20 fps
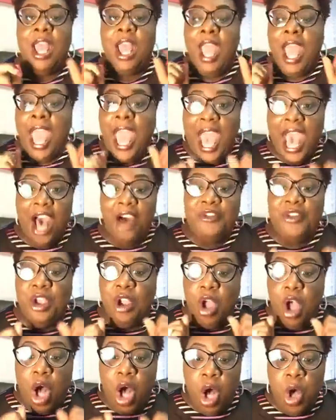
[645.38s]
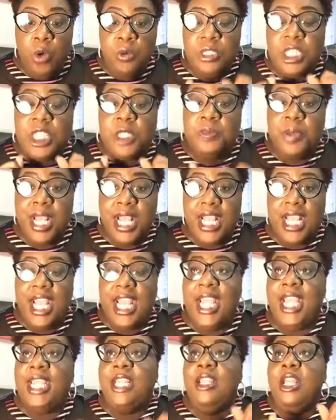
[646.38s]
Have your own
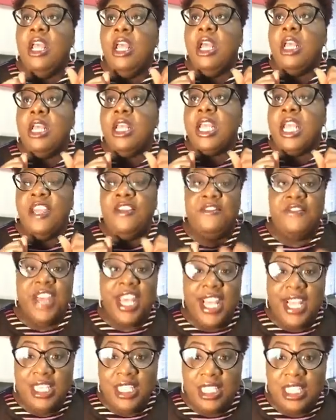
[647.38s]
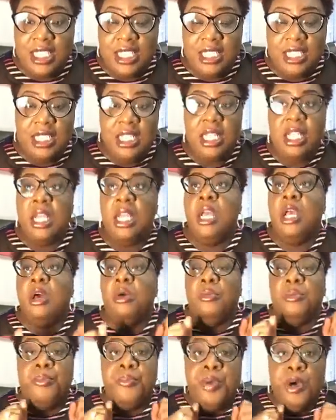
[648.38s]
speaking events,
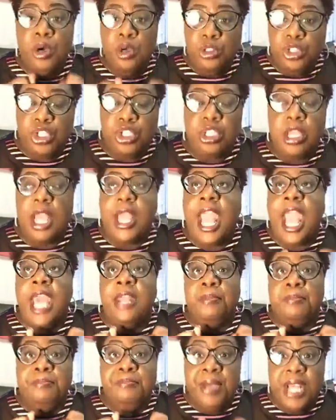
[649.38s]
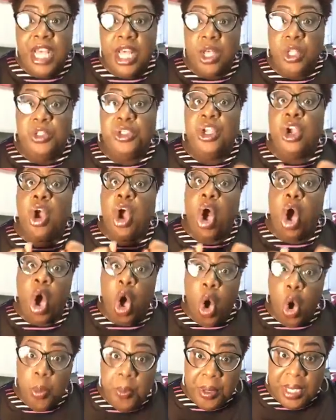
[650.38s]
boost and build your
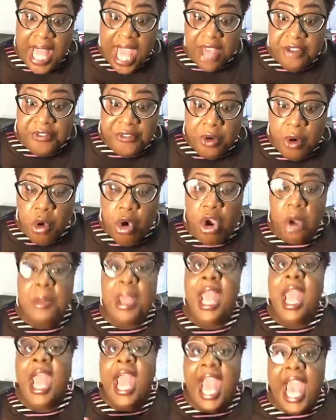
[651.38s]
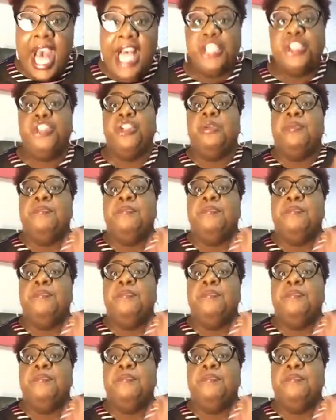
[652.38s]
own platform as you're